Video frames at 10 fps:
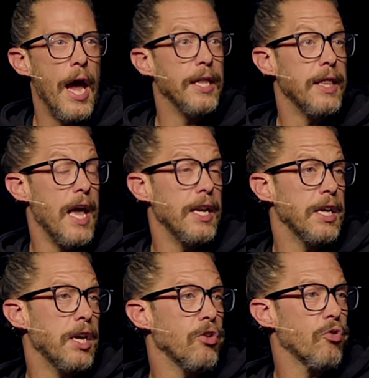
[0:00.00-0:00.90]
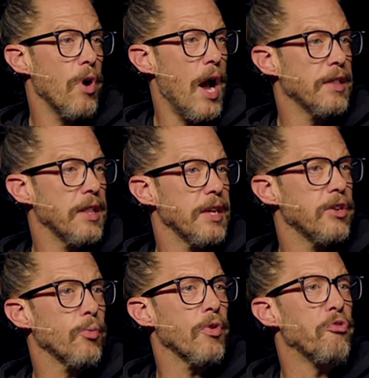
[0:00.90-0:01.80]
And then he tried to
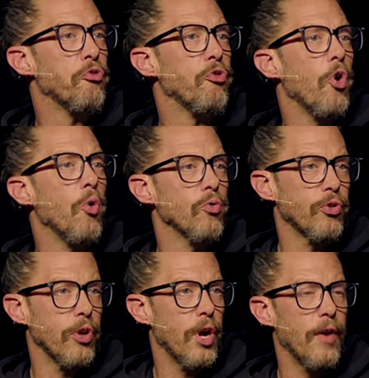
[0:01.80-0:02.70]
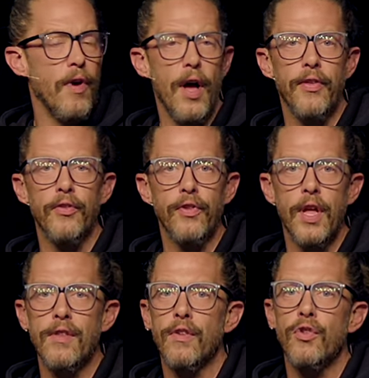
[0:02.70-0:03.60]
lead a revolt of other
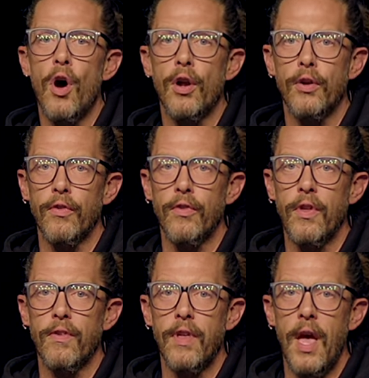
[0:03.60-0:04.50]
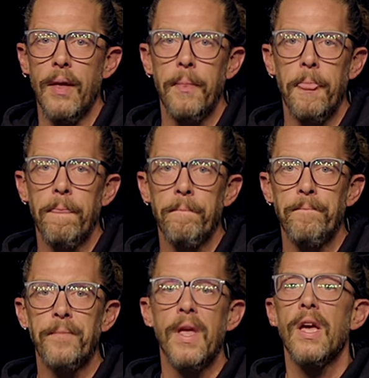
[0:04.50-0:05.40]
sons and daughters to say,
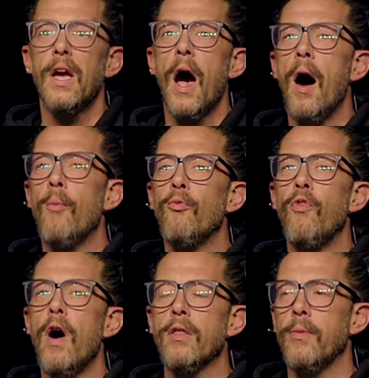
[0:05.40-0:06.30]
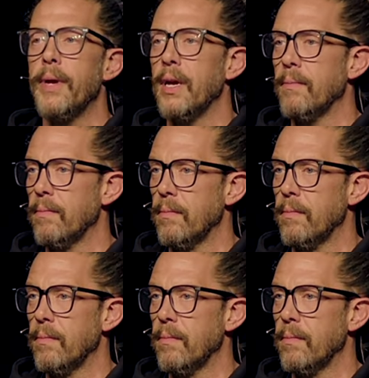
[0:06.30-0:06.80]
come follow me.